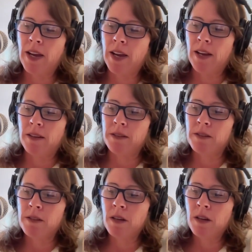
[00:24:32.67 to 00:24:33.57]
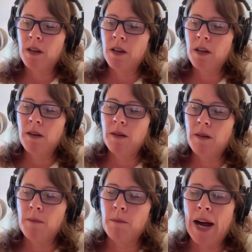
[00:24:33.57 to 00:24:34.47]
And
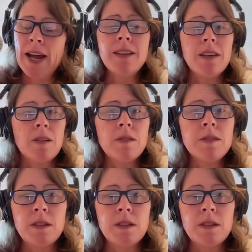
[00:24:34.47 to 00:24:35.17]
my guilt,